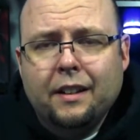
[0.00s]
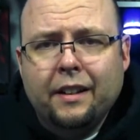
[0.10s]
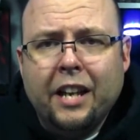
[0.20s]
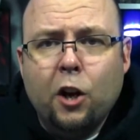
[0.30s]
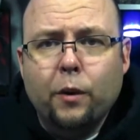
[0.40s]

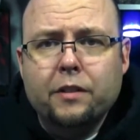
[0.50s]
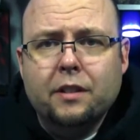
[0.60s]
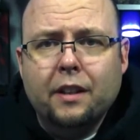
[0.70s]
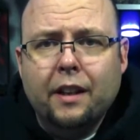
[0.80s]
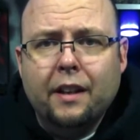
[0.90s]

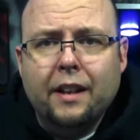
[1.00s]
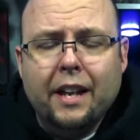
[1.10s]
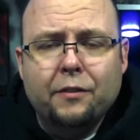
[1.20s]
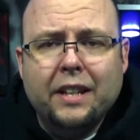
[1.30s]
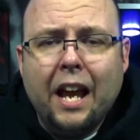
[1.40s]
Garrus, and I
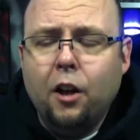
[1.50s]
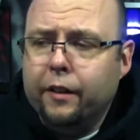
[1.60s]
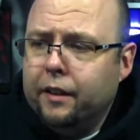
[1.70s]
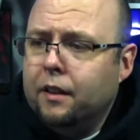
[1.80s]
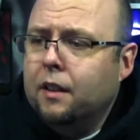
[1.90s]
have
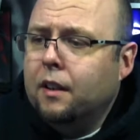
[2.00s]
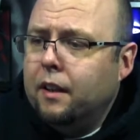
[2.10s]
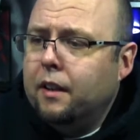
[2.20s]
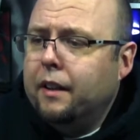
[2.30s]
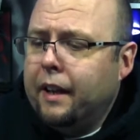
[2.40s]
Tali.
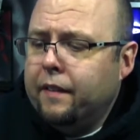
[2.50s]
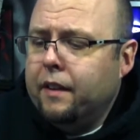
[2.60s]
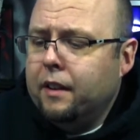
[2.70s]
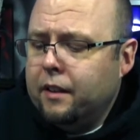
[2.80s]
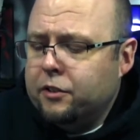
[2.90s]

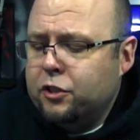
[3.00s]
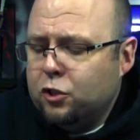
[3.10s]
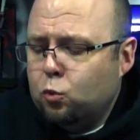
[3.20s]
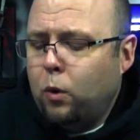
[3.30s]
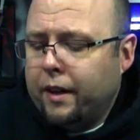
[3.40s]
And
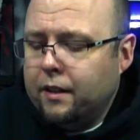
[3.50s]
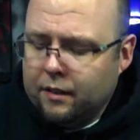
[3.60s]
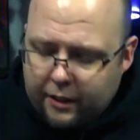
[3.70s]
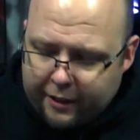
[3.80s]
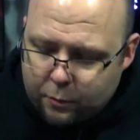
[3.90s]
she's right
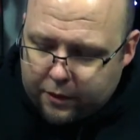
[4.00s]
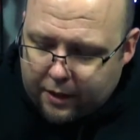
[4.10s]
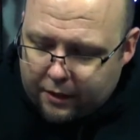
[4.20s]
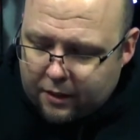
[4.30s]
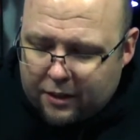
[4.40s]
in line with
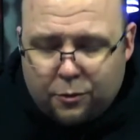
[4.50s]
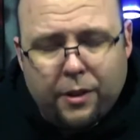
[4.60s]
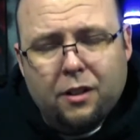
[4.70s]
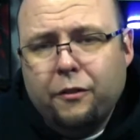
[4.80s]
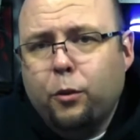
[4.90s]
that.
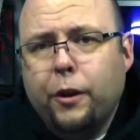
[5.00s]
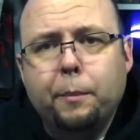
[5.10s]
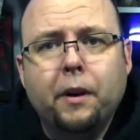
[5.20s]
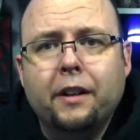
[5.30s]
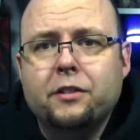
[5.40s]

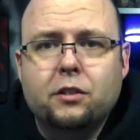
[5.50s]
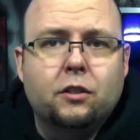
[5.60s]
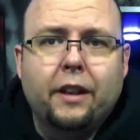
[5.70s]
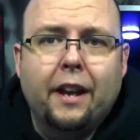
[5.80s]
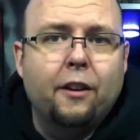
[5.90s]
$340,
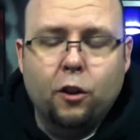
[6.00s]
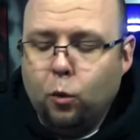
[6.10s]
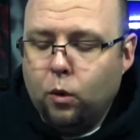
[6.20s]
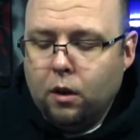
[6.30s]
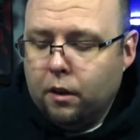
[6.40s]
you can't go
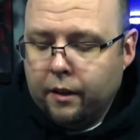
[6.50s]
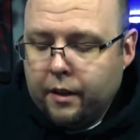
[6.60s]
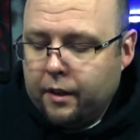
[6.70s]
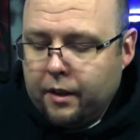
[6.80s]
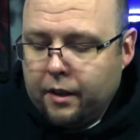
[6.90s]
wrong
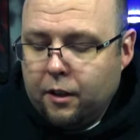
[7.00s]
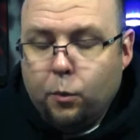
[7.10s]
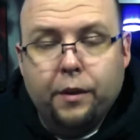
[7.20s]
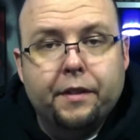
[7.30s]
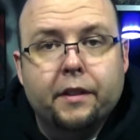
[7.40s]

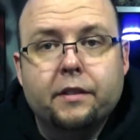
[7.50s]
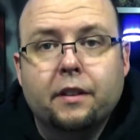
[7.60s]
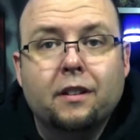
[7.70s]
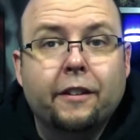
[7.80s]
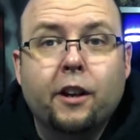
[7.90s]
with this
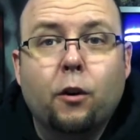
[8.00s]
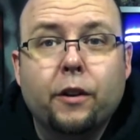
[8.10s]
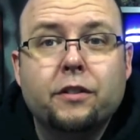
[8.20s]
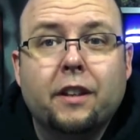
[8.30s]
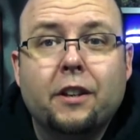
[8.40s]
Liara
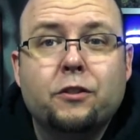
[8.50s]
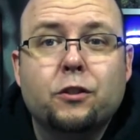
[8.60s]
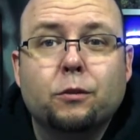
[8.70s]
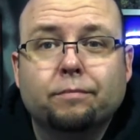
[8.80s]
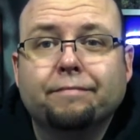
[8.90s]
statue.